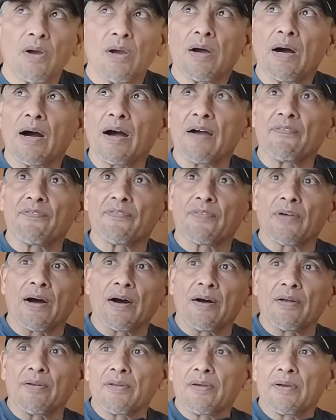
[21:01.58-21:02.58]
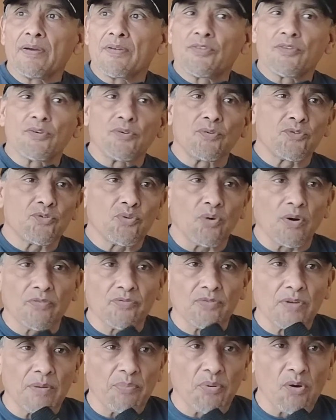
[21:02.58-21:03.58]
I've gone through
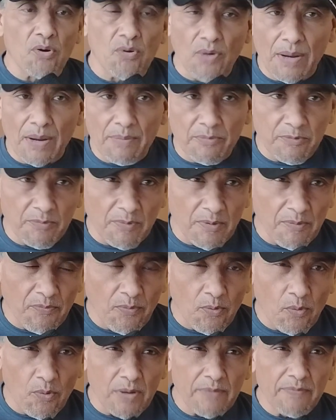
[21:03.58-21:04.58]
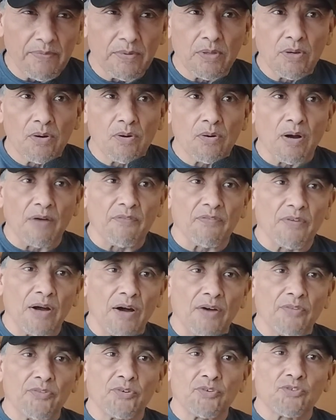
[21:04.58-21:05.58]
12-step programs before, even though I've
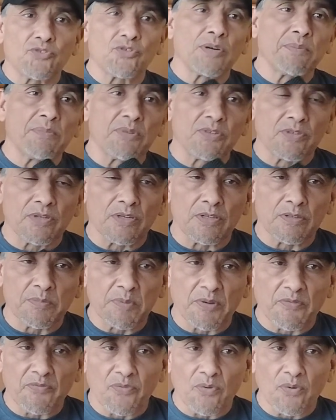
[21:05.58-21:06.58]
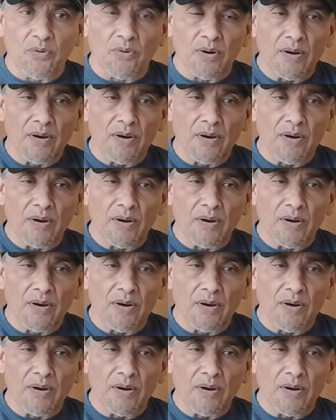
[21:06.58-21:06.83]
gone through treatment centers before,